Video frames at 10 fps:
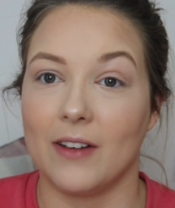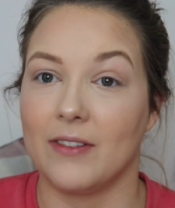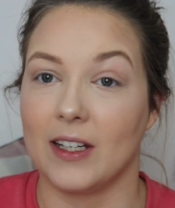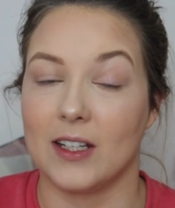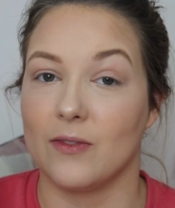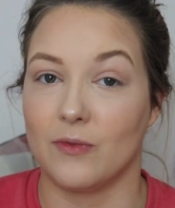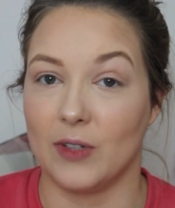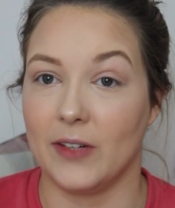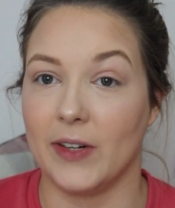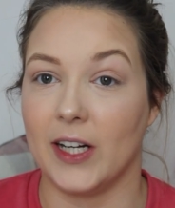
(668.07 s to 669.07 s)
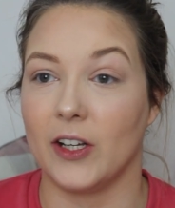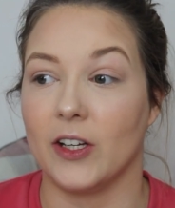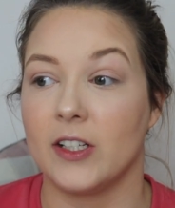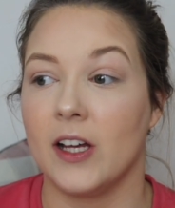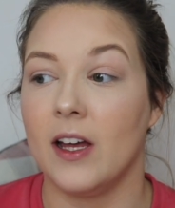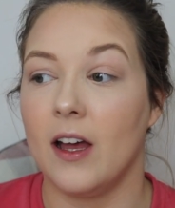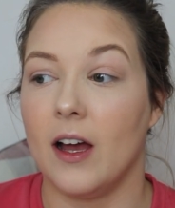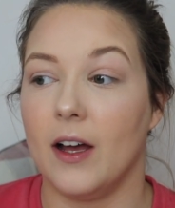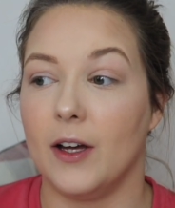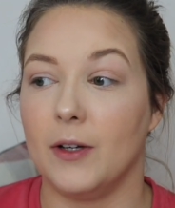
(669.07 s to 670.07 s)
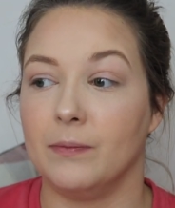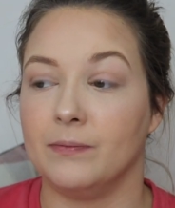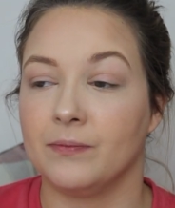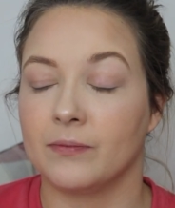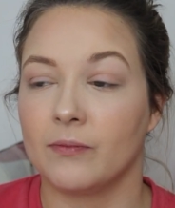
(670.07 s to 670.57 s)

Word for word: I think it's really, really good. Um,